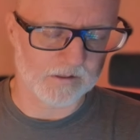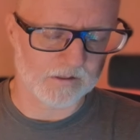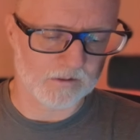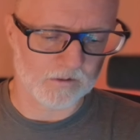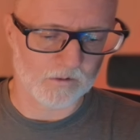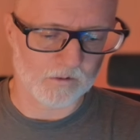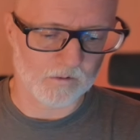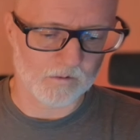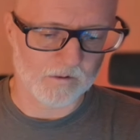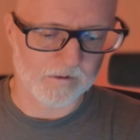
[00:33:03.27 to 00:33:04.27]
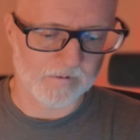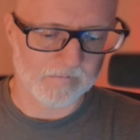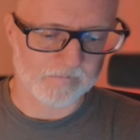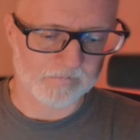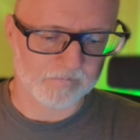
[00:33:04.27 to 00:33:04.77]
to
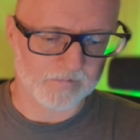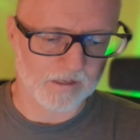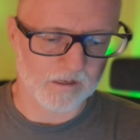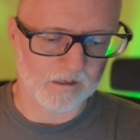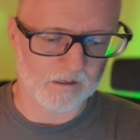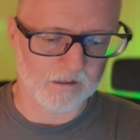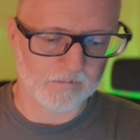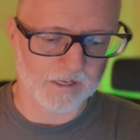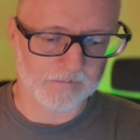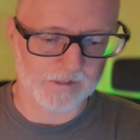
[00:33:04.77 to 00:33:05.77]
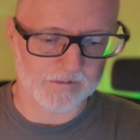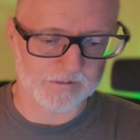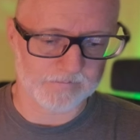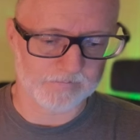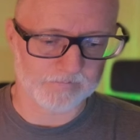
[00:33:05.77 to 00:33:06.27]
uh, backbend,
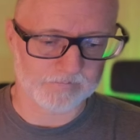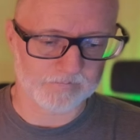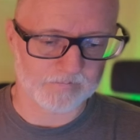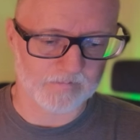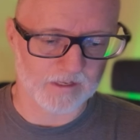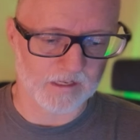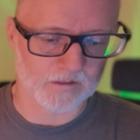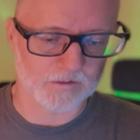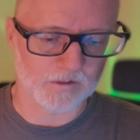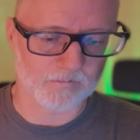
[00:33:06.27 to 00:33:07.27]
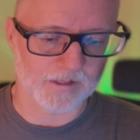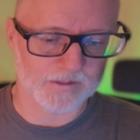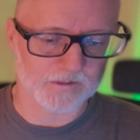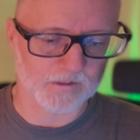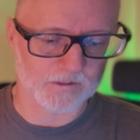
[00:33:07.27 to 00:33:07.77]
and I'll jump
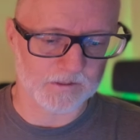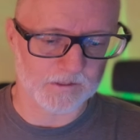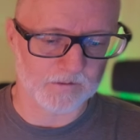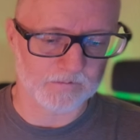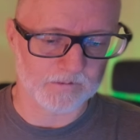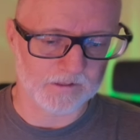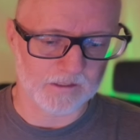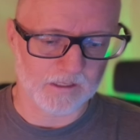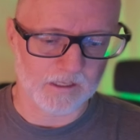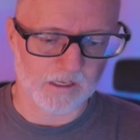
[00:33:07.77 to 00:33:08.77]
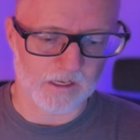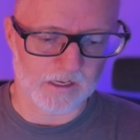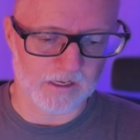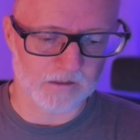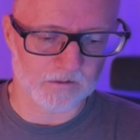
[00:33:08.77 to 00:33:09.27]
past all this stuff
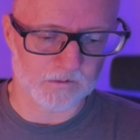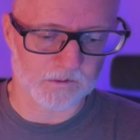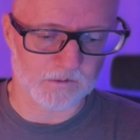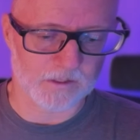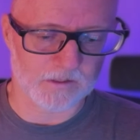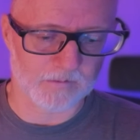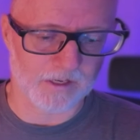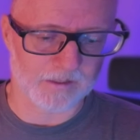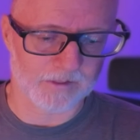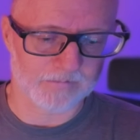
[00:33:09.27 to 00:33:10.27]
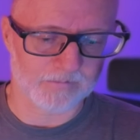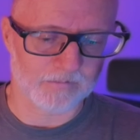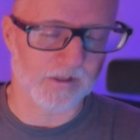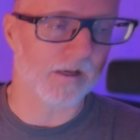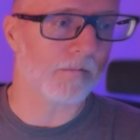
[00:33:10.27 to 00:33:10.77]
and I'll go straight to backbend.
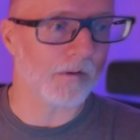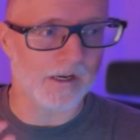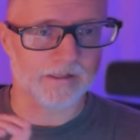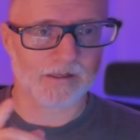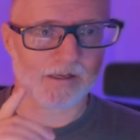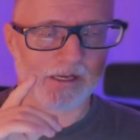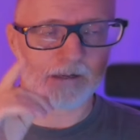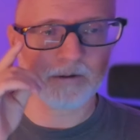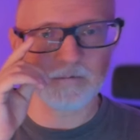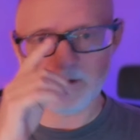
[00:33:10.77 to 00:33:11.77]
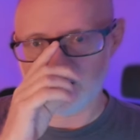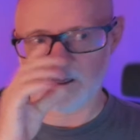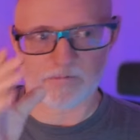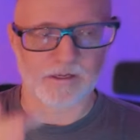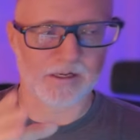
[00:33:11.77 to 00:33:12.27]
But but in the middle
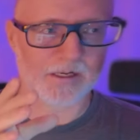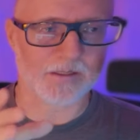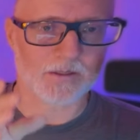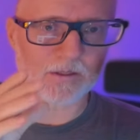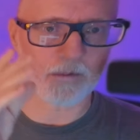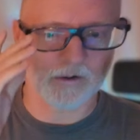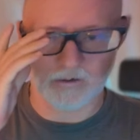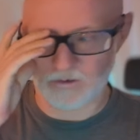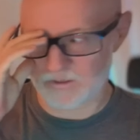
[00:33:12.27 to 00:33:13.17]
of it, and this is the part I want to